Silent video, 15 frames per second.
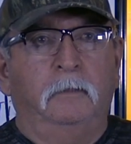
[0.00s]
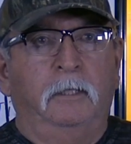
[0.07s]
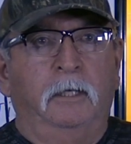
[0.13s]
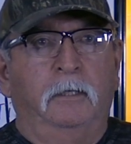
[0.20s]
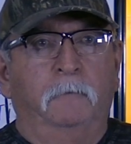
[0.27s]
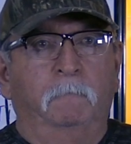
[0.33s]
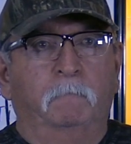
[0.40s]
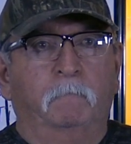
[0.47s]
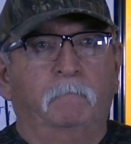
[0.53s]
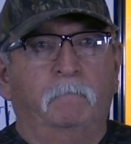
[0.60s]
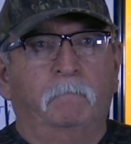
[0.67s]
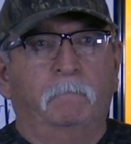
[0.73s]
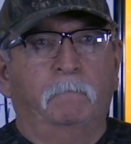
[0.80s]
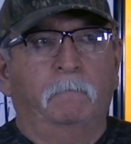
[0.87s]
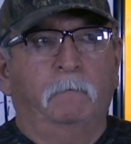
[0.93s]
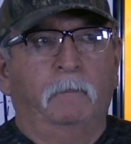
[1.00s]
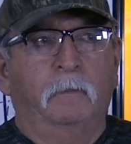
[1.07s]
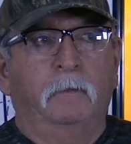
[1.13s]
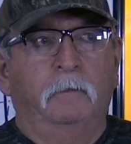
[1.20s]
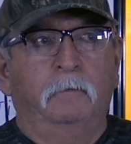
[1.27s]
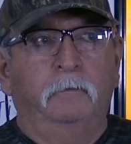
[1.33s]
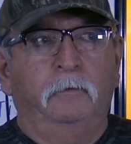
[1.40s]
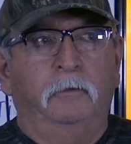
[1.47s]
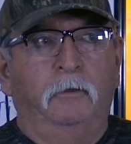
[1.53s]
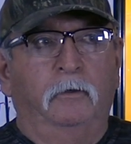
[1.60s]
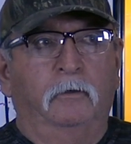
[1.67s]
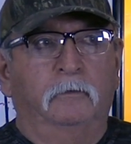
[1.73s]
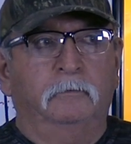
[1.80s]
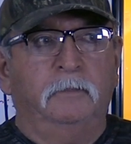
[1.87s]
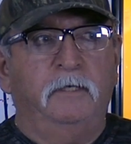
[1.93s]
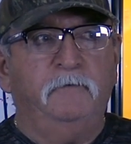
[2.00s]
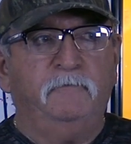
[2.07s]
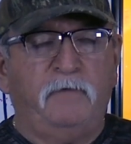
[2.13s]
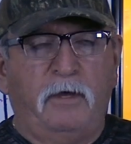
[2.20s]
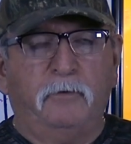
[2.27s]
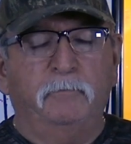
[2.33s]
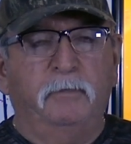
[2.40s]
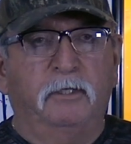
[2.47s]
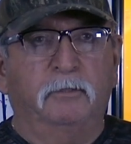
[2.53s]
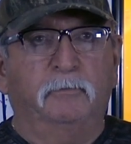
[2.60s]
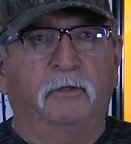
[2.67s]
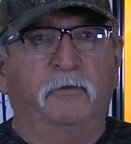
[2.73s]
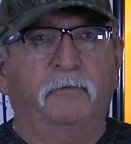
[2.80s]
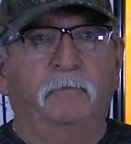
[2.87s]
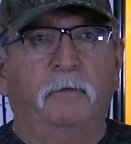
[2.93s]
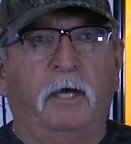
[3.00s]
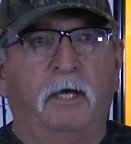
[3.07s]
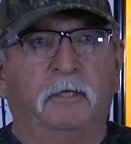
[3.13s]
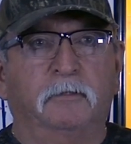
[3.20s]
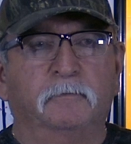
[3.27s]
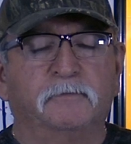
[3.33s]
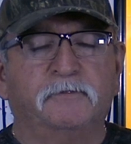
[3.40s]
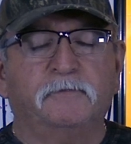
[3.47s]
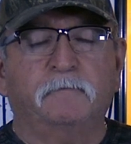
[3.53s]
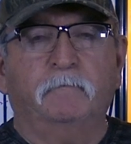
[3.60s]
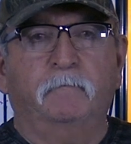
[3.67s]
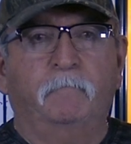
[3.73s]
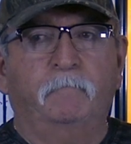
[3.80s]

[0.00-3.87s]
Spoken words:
And, you know, he found minimal items.